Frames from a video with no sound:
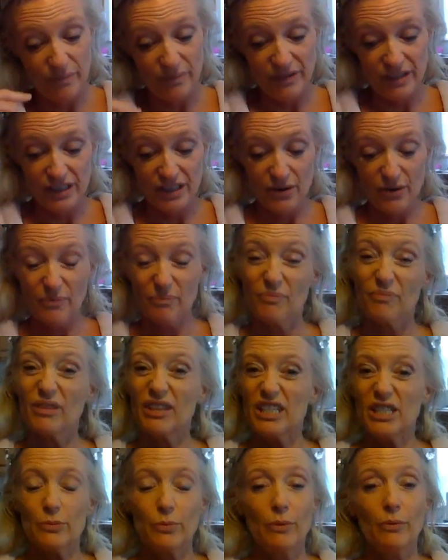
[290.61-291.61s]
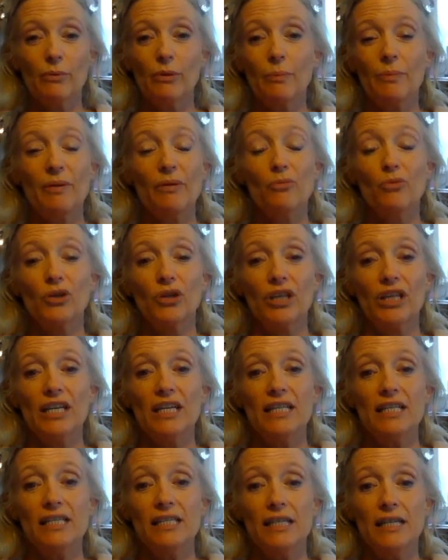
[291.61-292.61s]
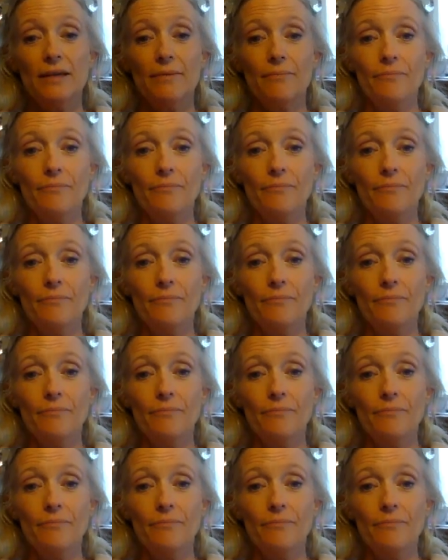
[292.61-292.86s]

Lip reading: So this one will be really easy.